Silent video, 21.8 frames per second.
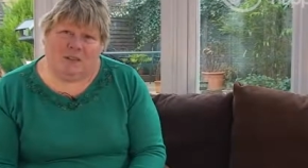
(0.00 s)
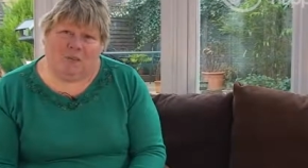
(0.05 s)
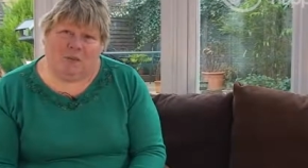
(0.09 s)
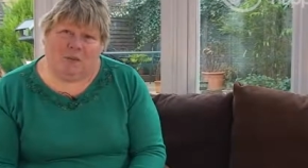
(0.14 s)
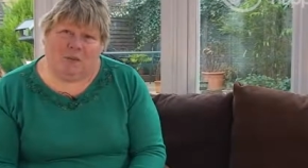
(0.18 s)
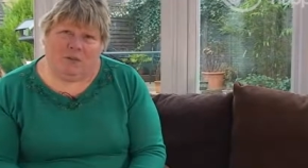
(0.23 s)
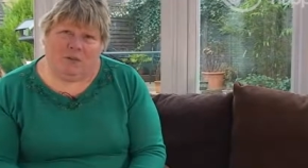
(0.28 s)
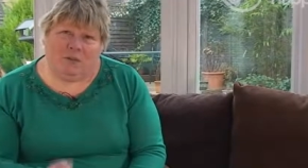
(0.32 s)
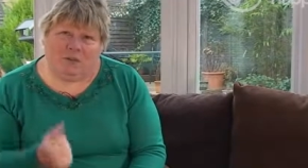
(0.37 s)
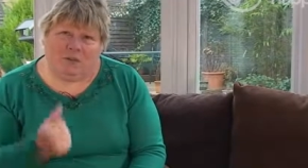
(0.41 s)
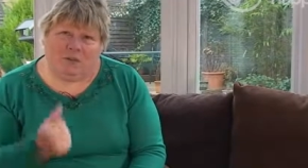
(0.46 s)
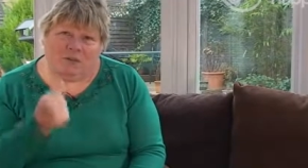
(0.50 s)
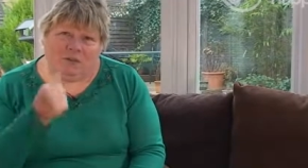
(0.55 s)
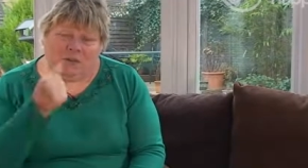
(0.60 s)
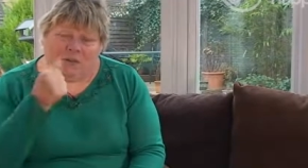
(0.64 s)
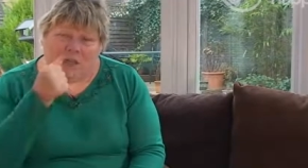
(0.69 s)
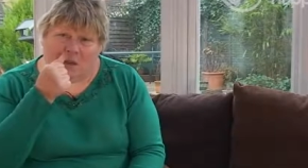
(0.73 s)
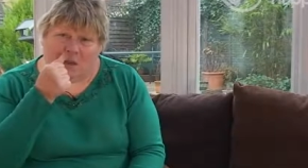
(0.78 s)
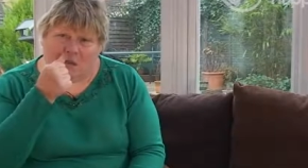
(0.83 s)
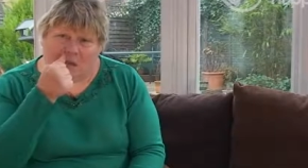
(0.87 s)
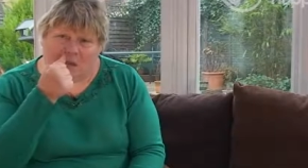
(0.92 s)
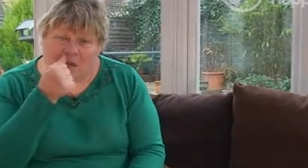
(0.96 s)
We've gone through
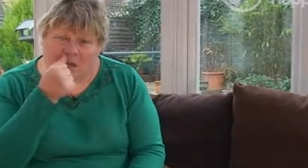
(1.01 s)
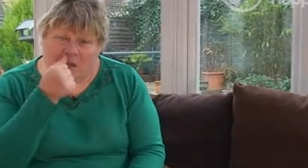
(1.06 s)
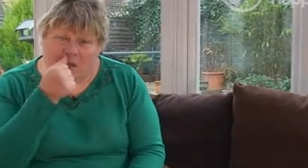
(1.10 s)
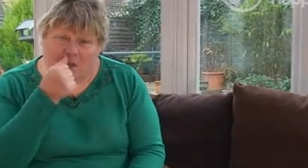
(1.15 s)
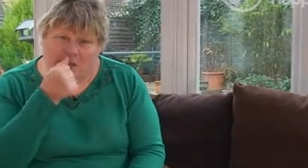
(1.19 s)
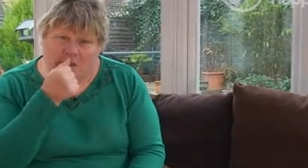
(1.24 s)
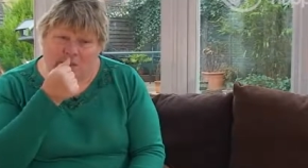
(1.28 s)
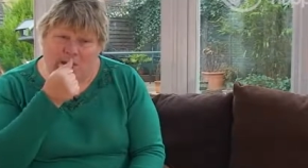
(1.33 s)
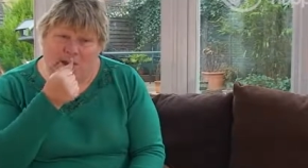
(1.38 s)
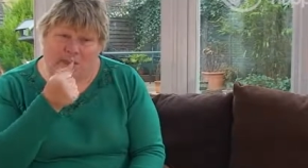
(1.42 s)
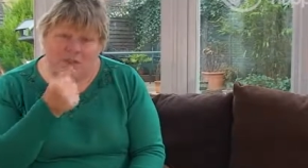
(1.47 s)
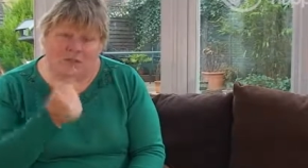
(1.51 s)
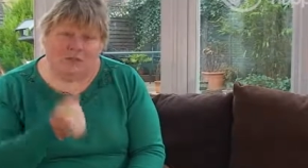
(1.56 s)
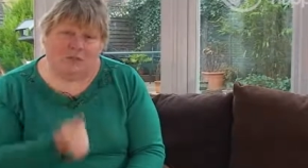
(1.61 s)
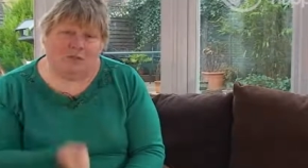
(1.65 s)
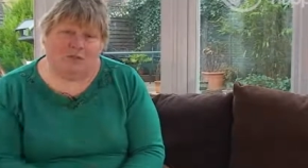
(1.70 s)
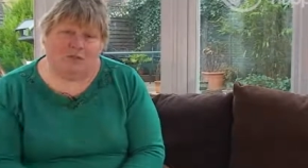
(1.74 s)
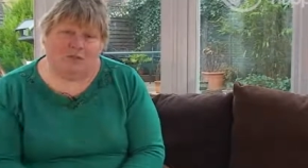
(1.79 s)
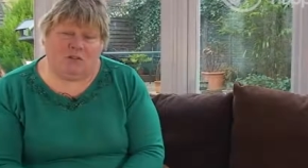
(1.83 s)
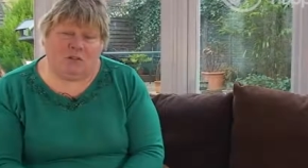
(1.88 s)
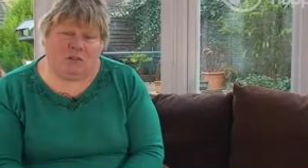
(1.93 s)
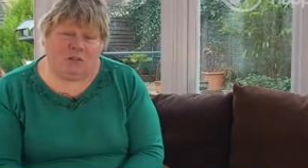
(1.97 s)
so many hoses, it's
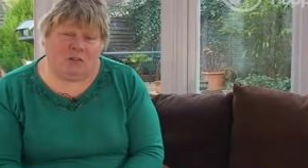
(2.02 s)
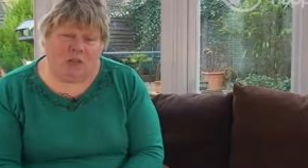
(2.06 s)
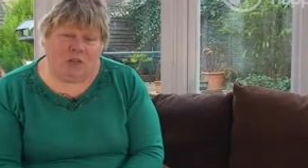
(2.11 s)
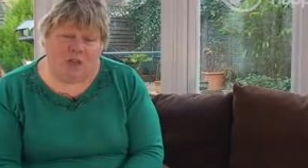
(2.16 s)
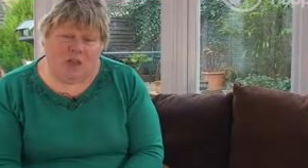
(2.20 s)
untrue.